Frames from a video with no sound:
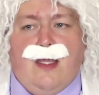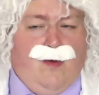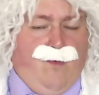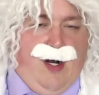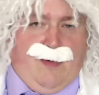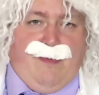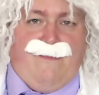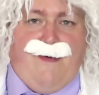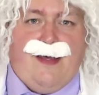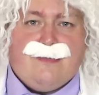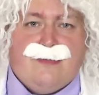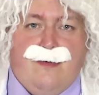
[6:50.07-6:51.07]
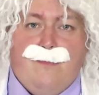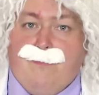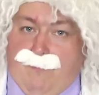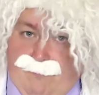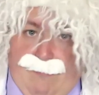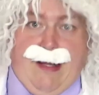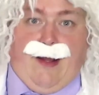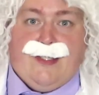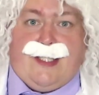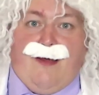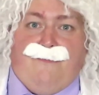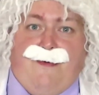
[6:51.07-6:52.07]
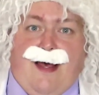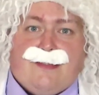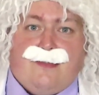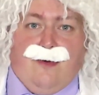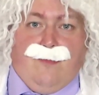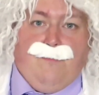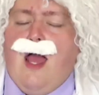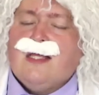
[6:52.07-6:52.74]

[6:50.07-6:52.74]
You want to be faster? Make yourself faster!